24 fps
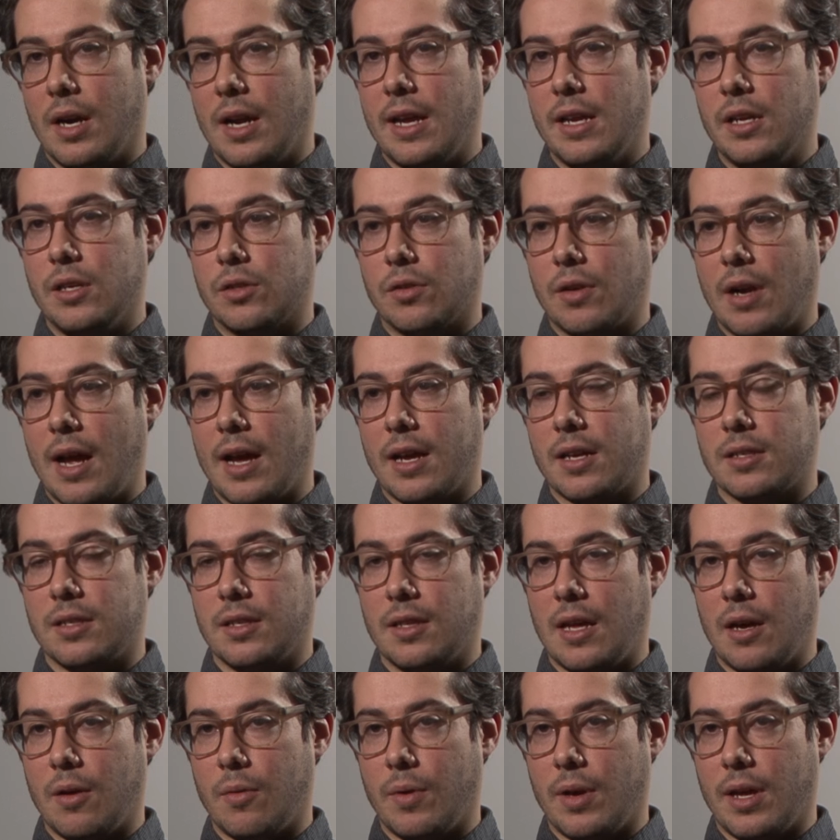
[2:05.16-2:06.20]
8 tracks,
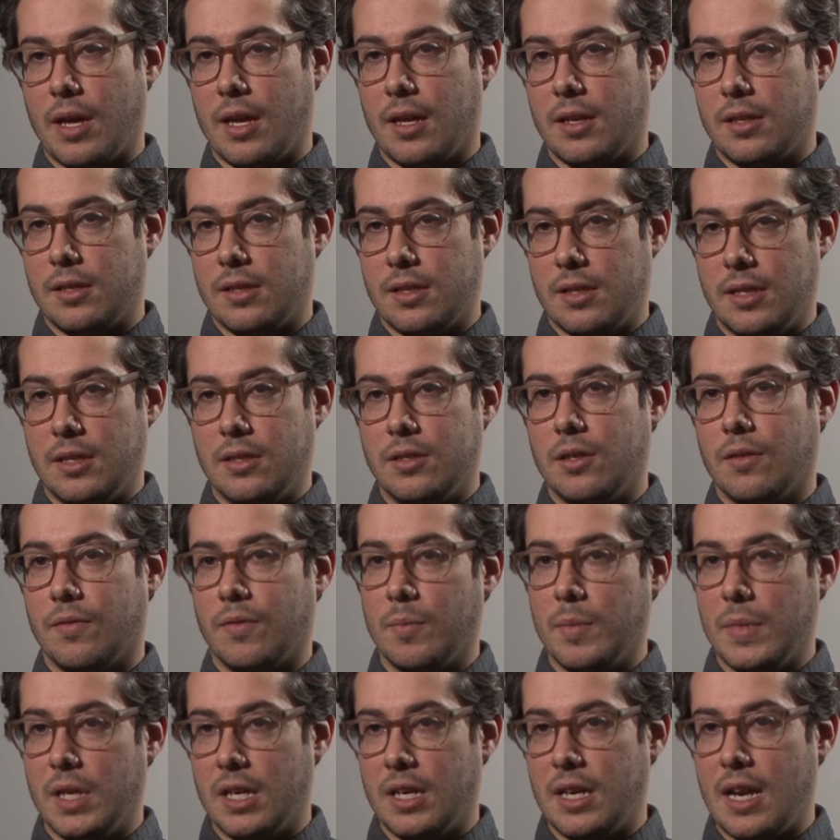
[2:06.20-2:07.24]
and that way it's easier
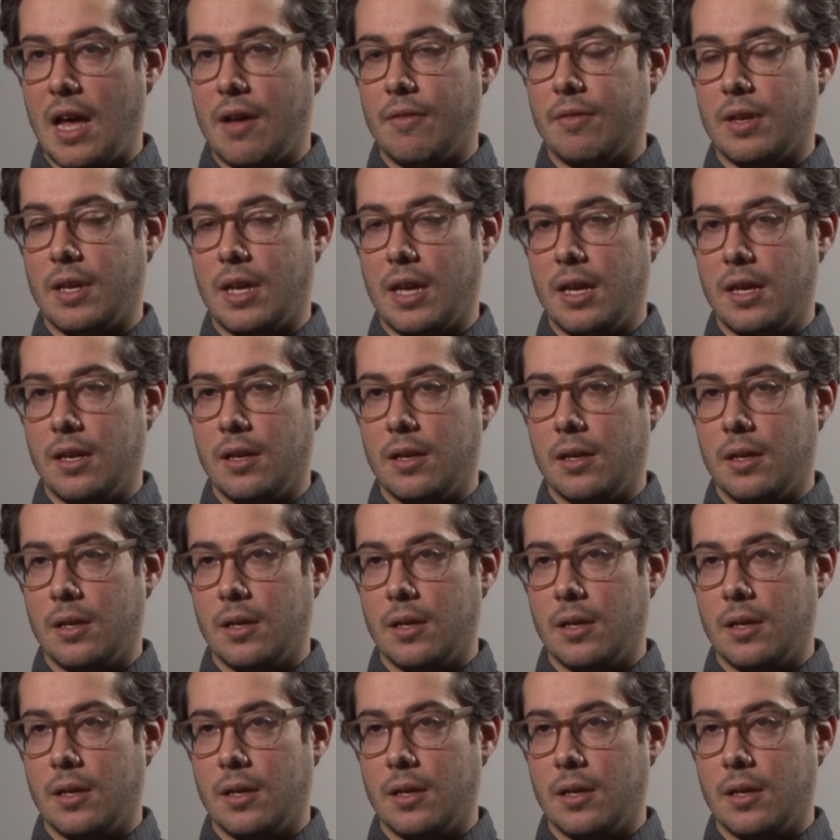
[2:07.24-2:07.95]
for me to navigate.